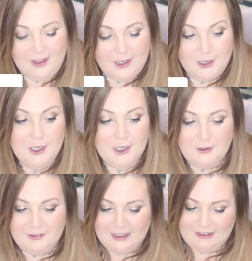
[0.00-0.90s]

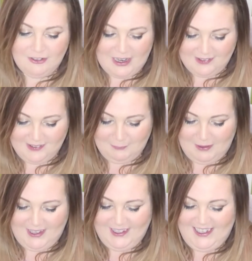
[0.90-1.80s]
including
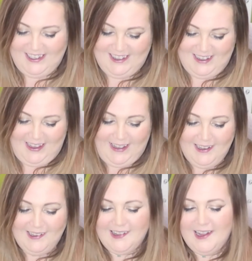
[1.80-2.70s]
Jasmine in
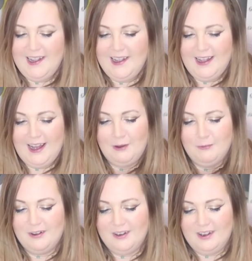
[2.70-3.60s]
this, I
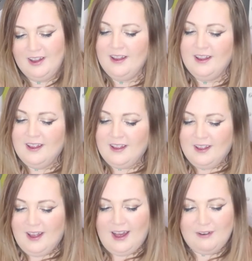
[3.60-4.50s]
will
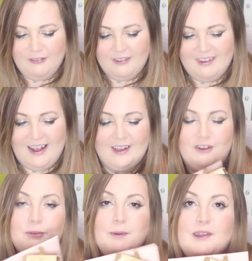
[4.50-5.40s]
have to tell
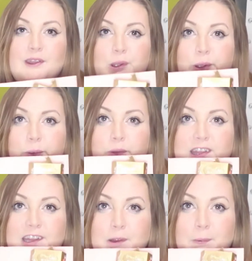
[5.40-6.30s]
her. She was so
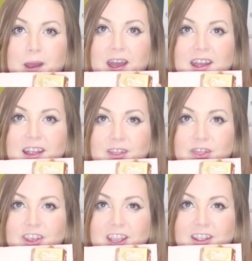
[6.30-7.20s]
super
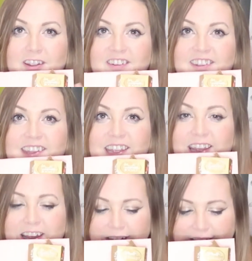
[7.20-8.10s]
enthused.
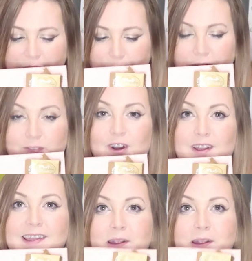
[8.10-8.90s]
So we've got